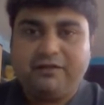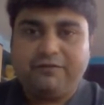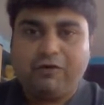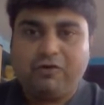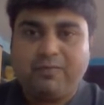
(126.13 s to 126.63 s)

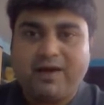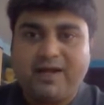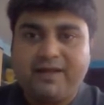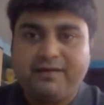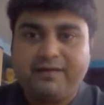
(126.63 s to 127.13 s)
is followed
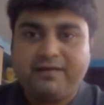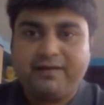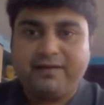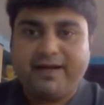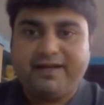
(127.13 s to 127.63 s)
by
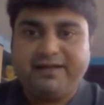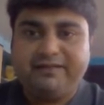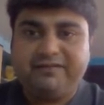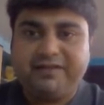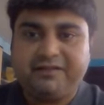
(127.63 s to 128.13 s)
knight
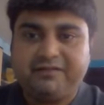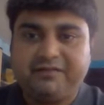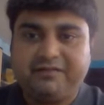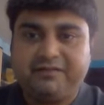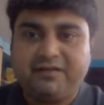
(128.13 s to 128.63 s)

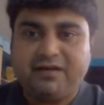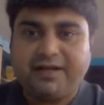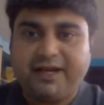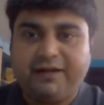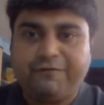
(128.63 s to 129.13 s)
d6,
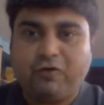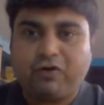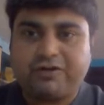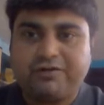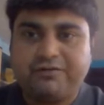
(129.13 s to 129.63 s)
a knight
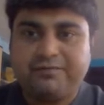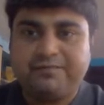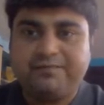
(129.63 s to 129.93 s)
fork.